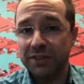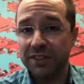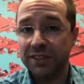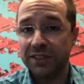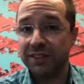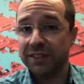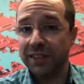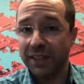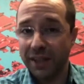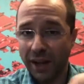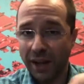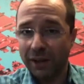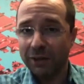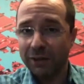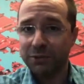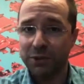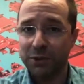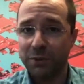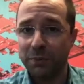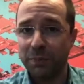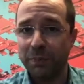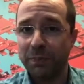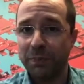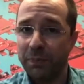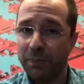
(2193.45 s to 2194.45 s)
This is the
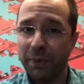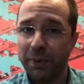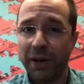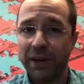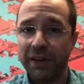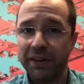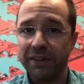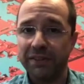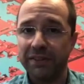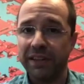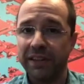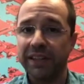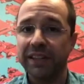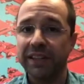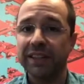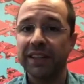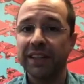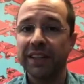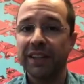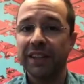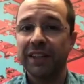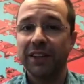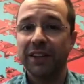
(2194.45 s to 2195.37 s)
culture part, right?